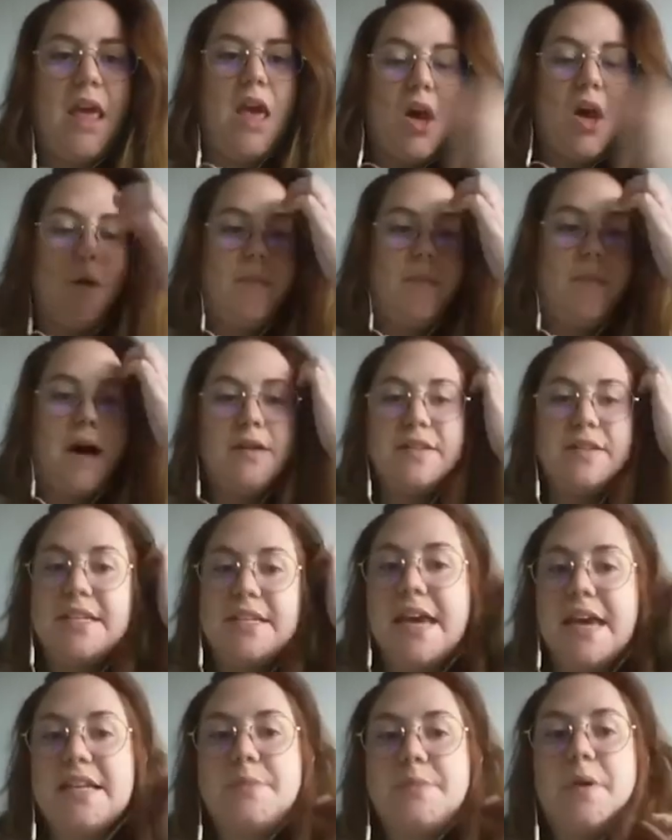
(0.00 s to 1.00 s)
About the
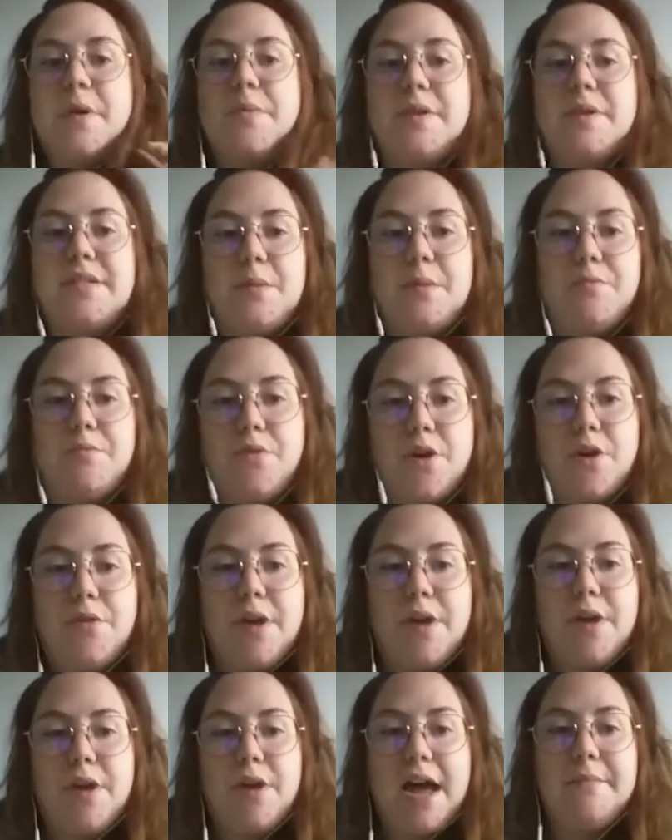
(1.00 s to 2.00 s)
experimental
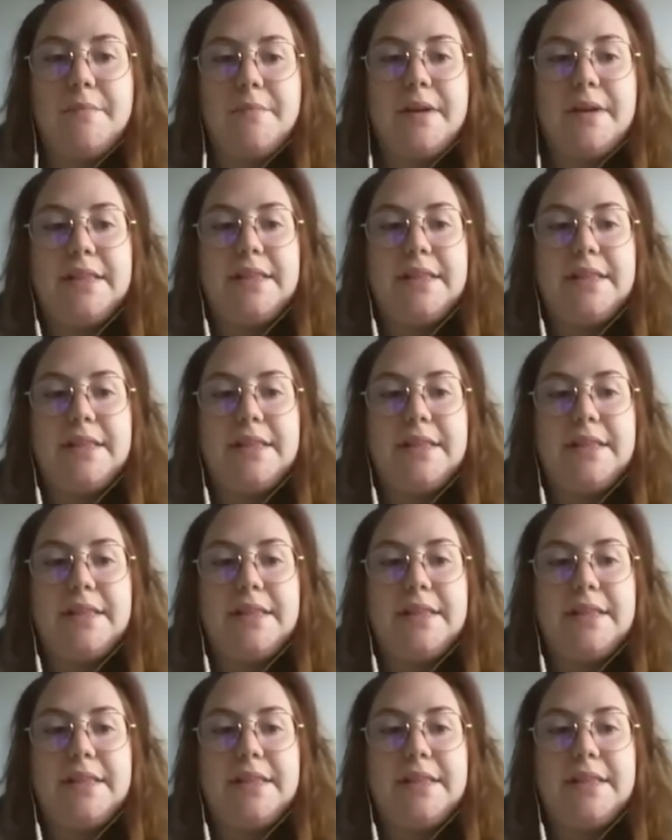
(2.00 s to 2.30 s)
program